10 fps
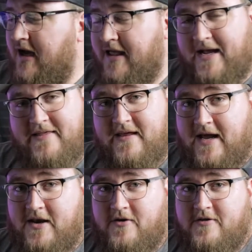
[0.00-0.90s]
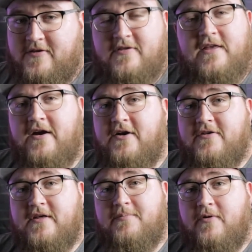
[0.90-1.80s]
Like I said, I noticed the
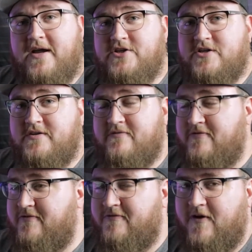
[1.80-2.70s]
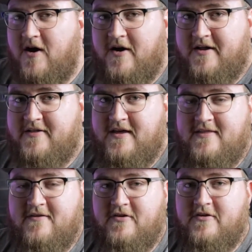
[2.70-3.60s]
stereo separation far
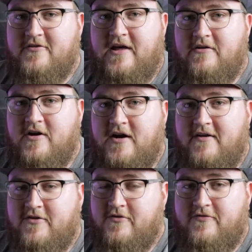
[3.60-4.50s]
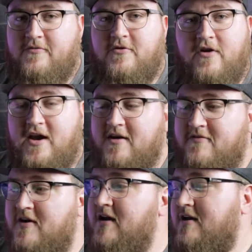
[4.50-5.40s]
exceeds every other sound card I've used from
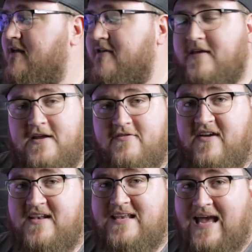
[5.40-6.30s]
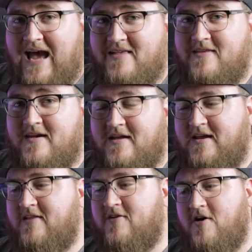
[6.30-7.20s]
Creative. This thing is fantastic. It
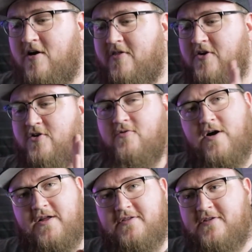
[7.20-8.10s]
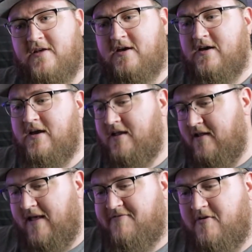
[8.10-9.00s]
gets all the nuance in
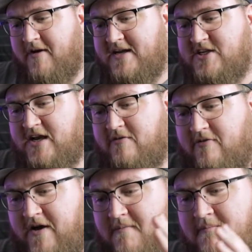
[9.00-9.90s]
the left and right channels without